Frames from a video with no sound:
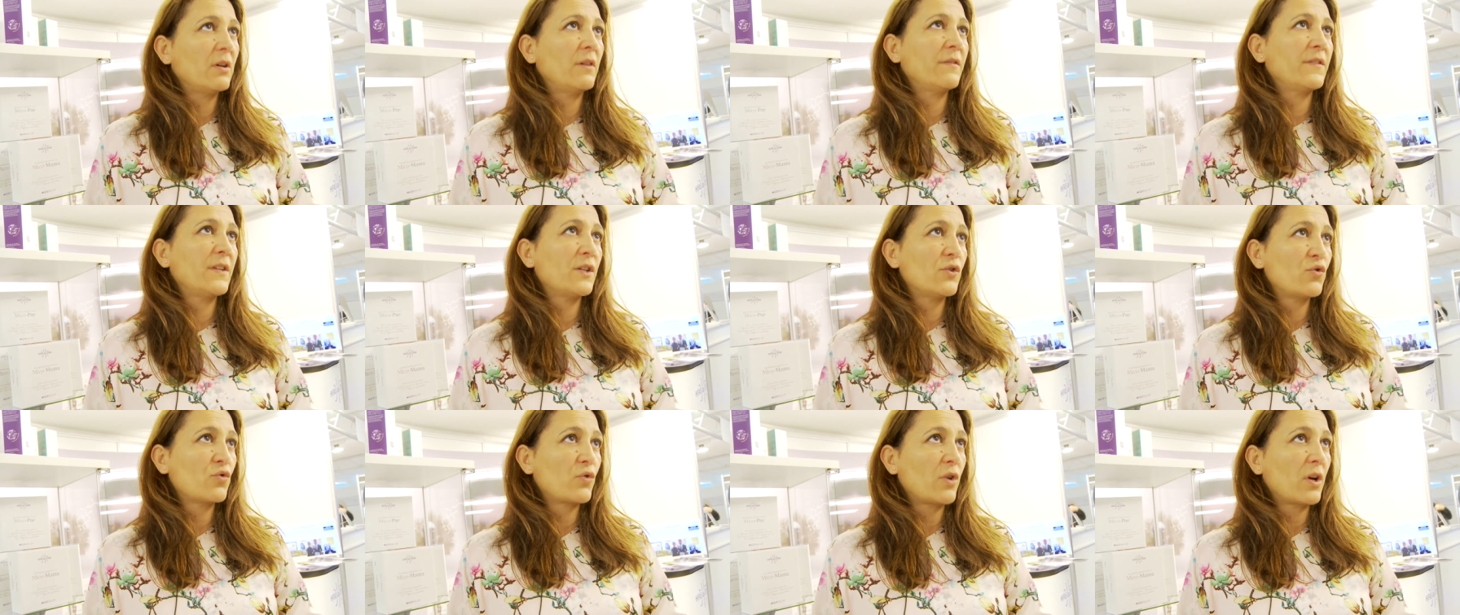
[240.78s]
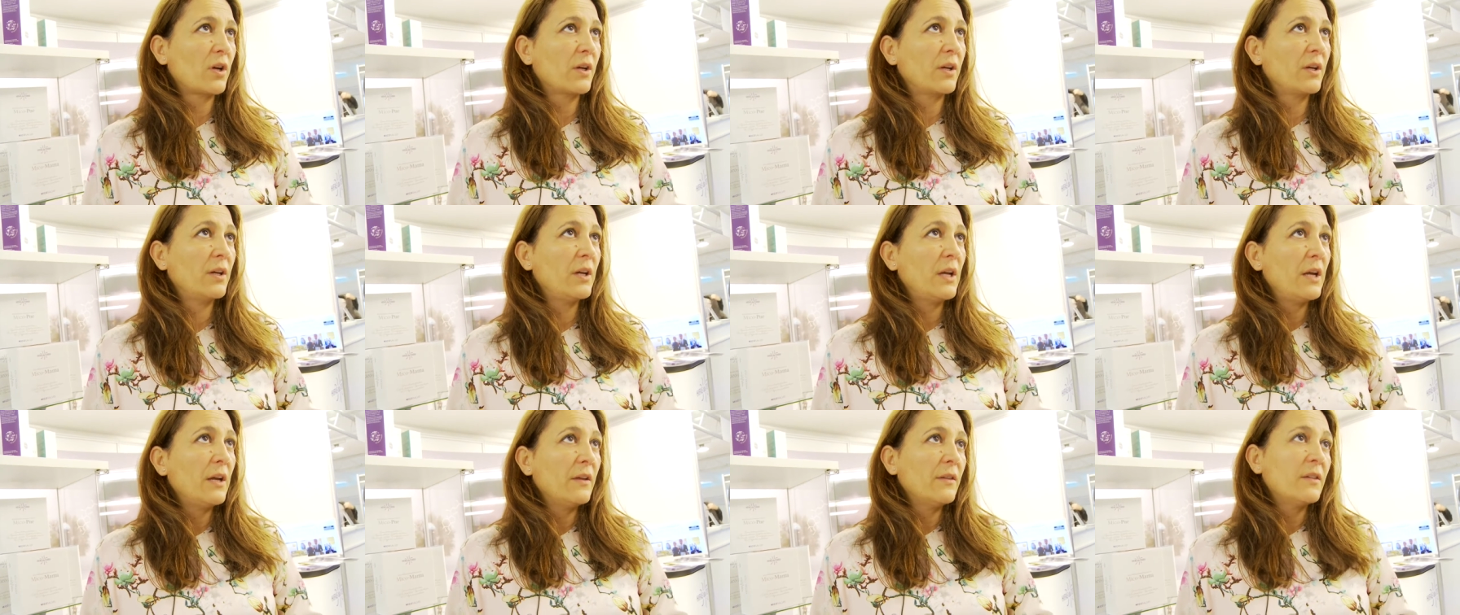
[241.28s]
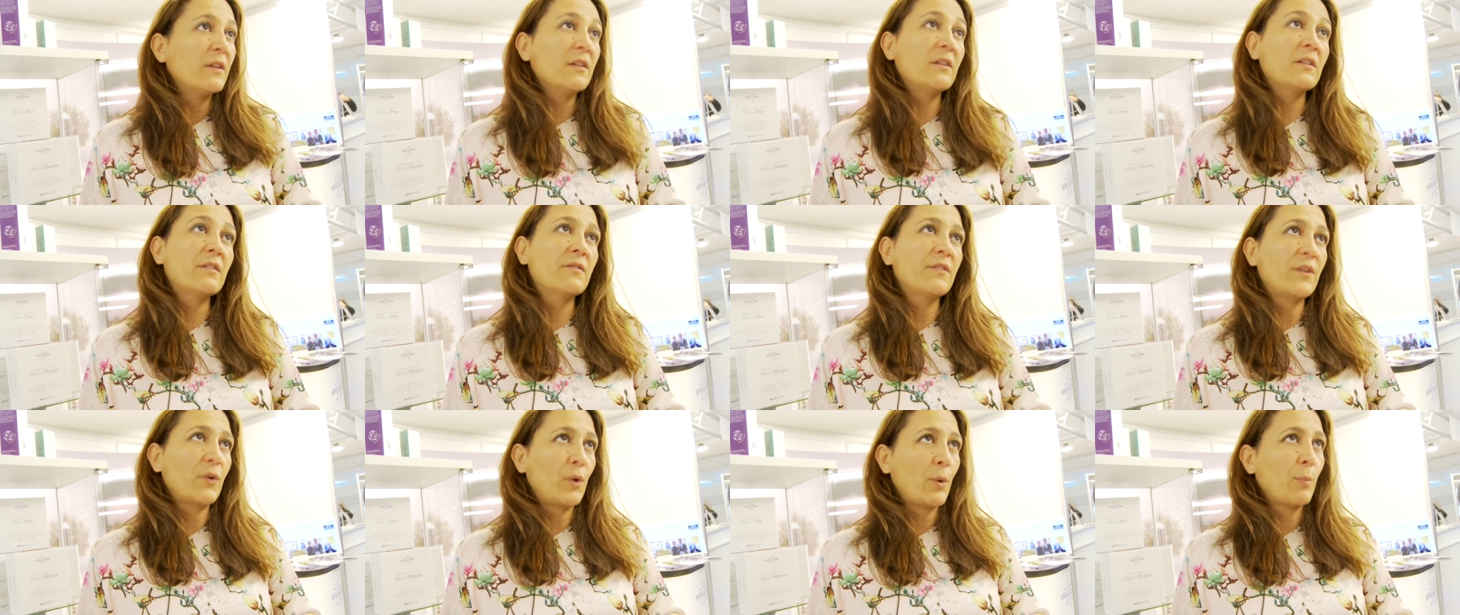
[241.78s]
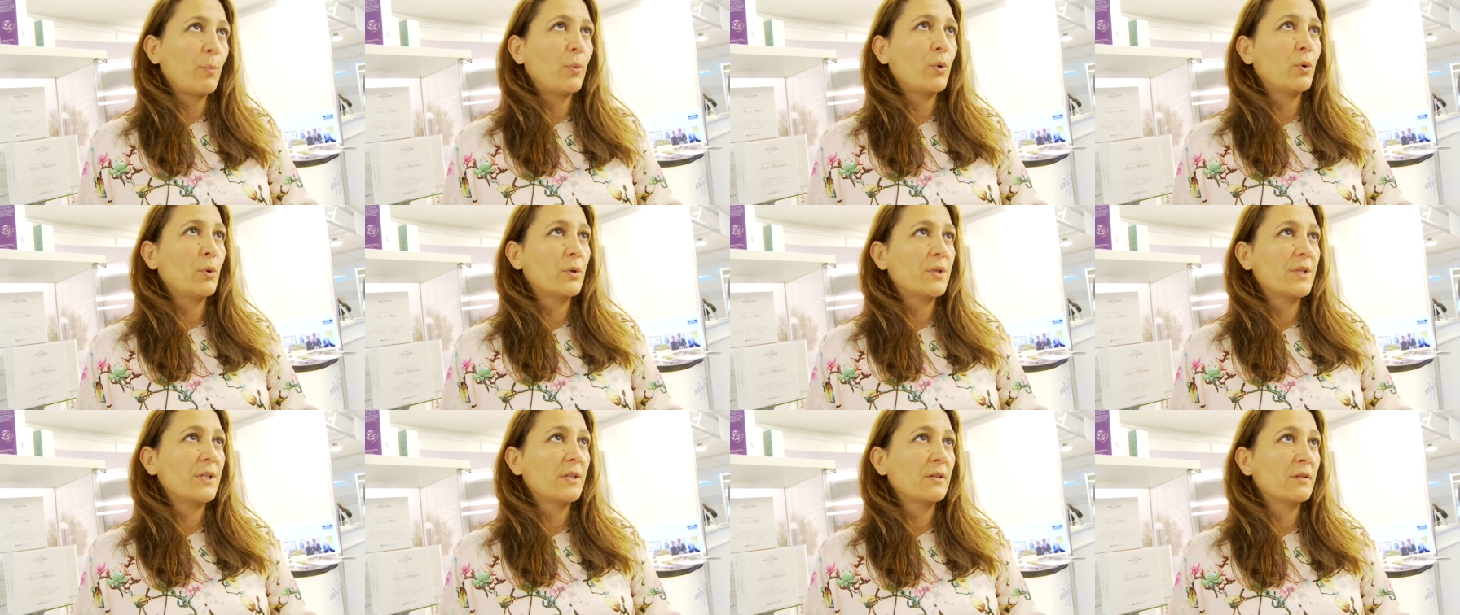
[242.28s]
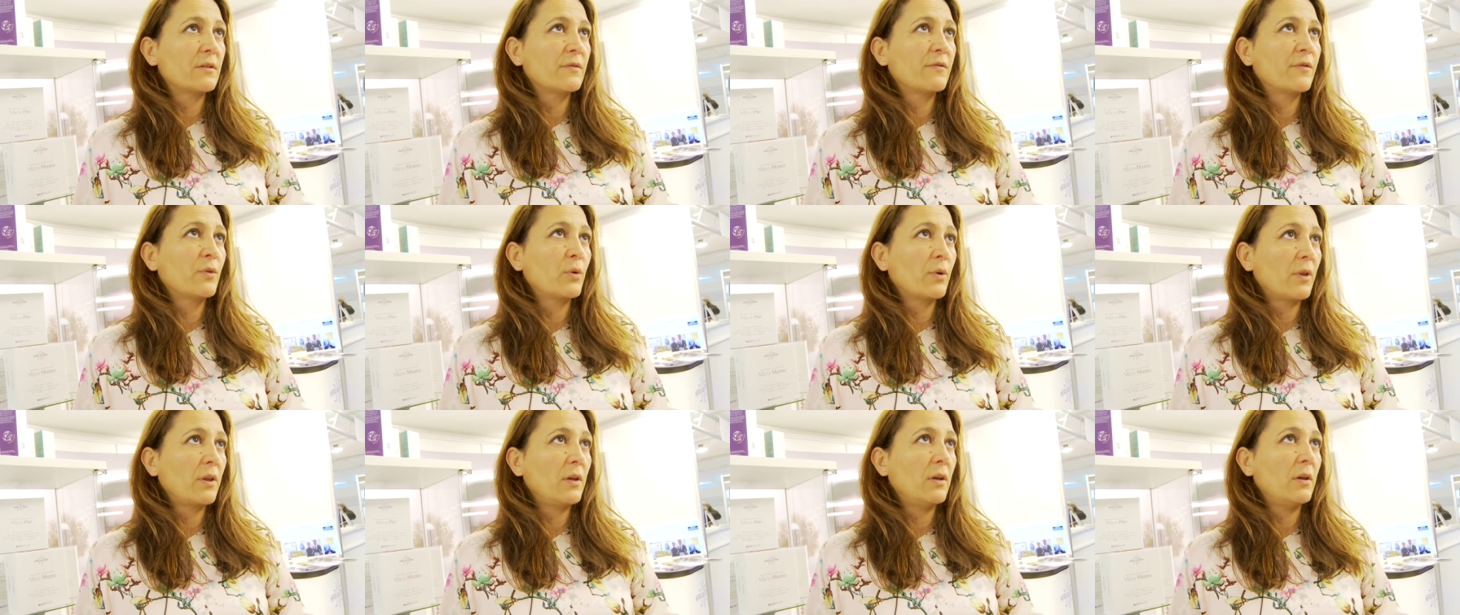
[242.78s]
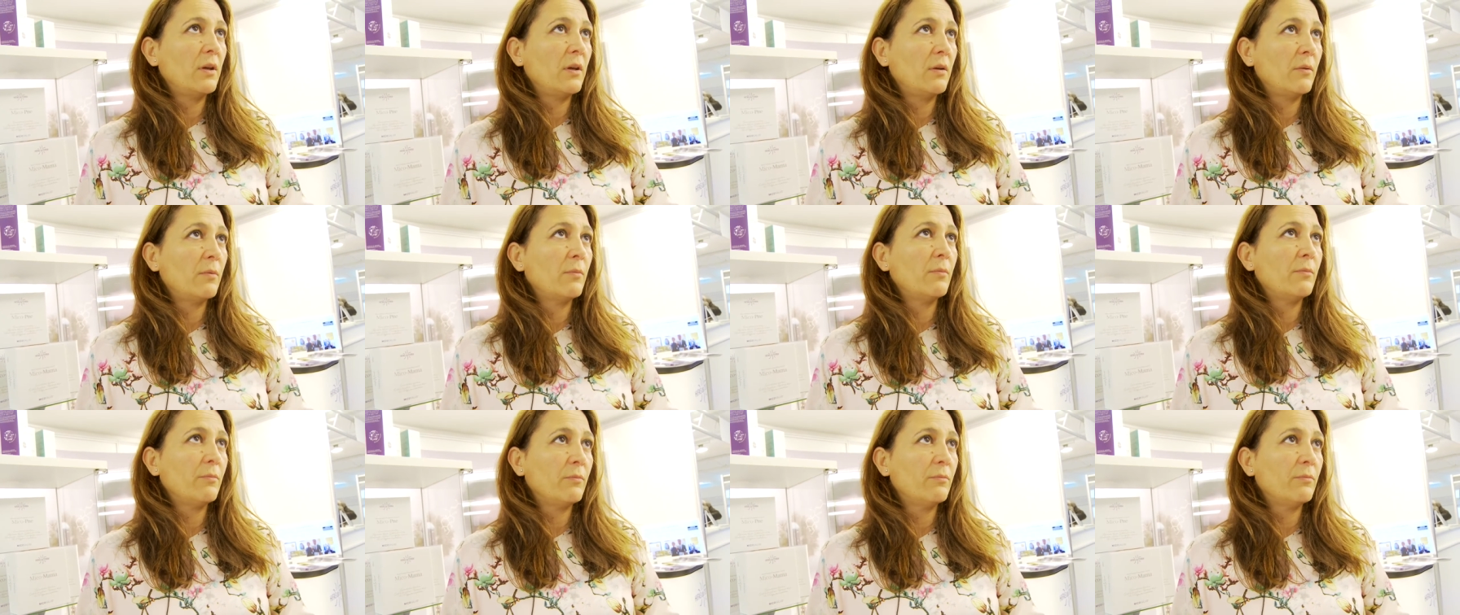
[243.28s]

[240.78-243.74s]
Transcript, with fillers: of the drug. This is very important for the